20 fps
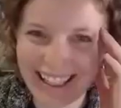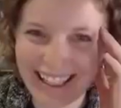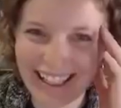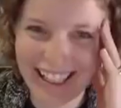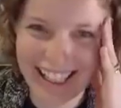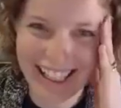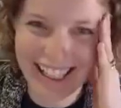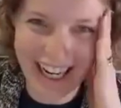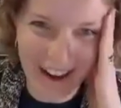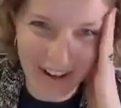you,
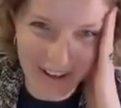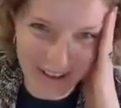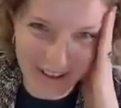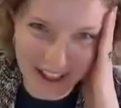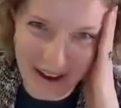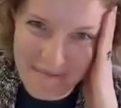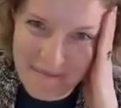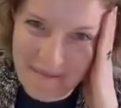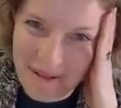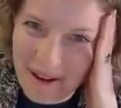Janelle, for
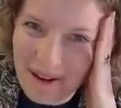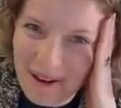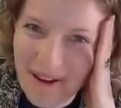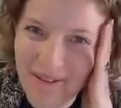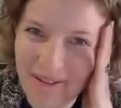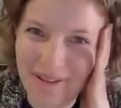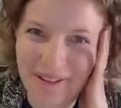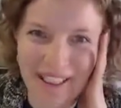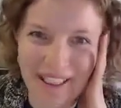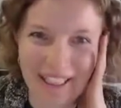that
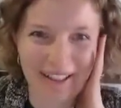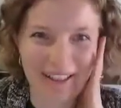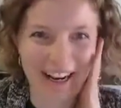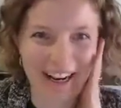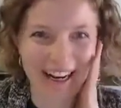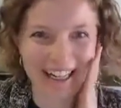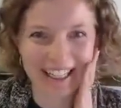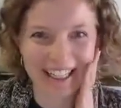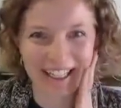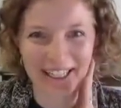beautiful
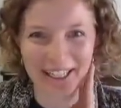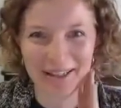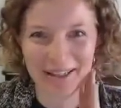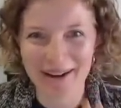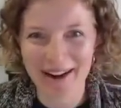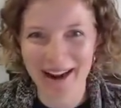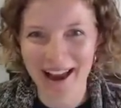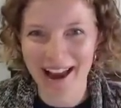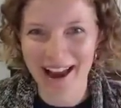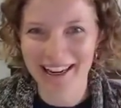introduction. It's a
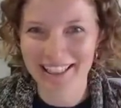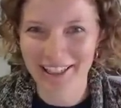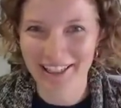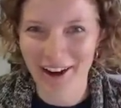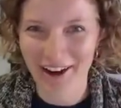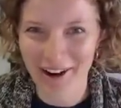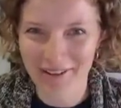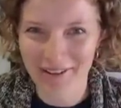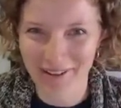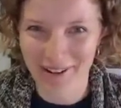bit hard to
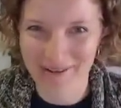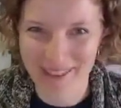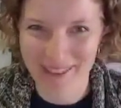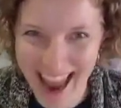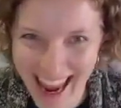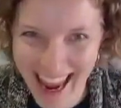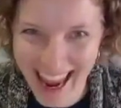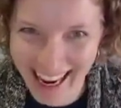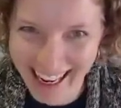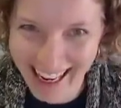go from
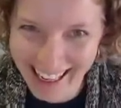there.